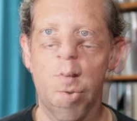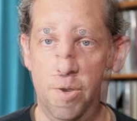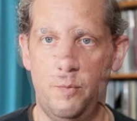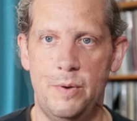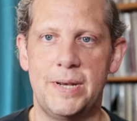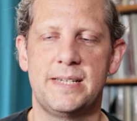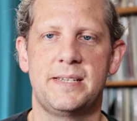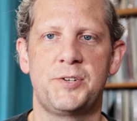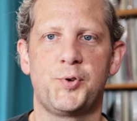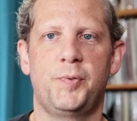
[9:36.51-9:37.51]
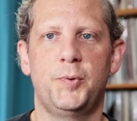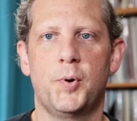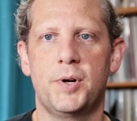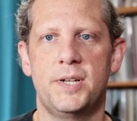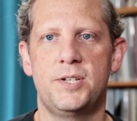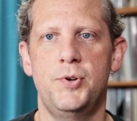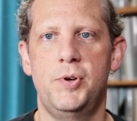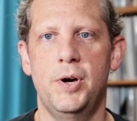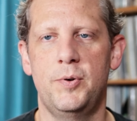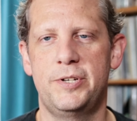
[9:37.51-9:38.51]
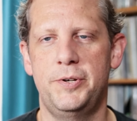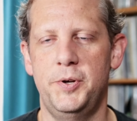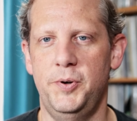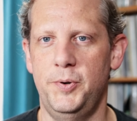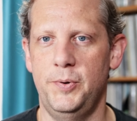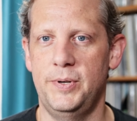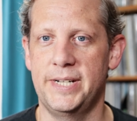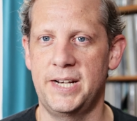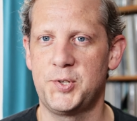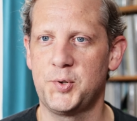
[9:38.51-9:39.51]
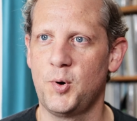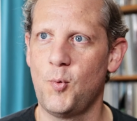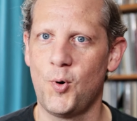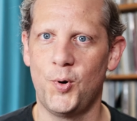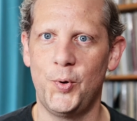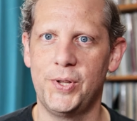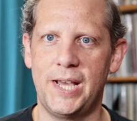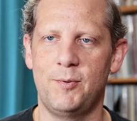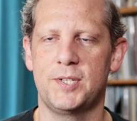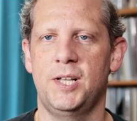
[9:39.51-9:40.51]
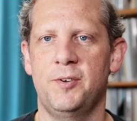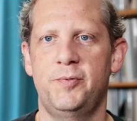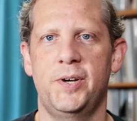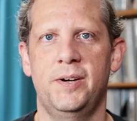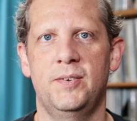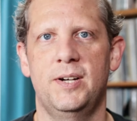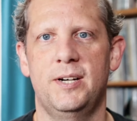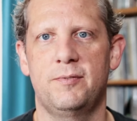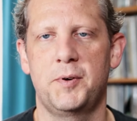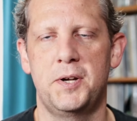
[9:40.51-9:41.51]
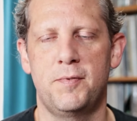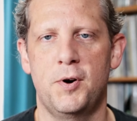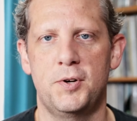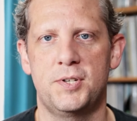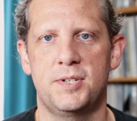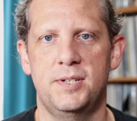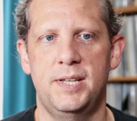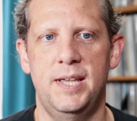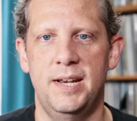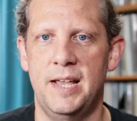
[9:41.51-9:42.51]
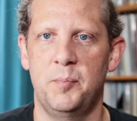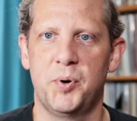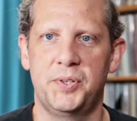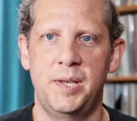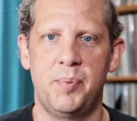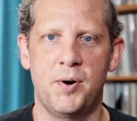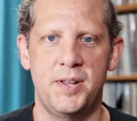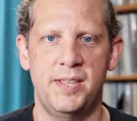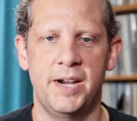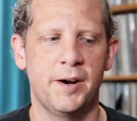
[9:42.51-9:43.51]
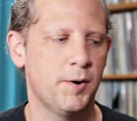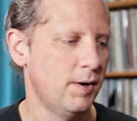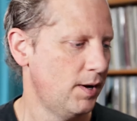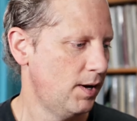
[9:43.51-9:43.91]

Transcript: We went to Central Florida to go to Dinosaur World, and that was a lot of fun. A friend of ours' kid had a birthday party there,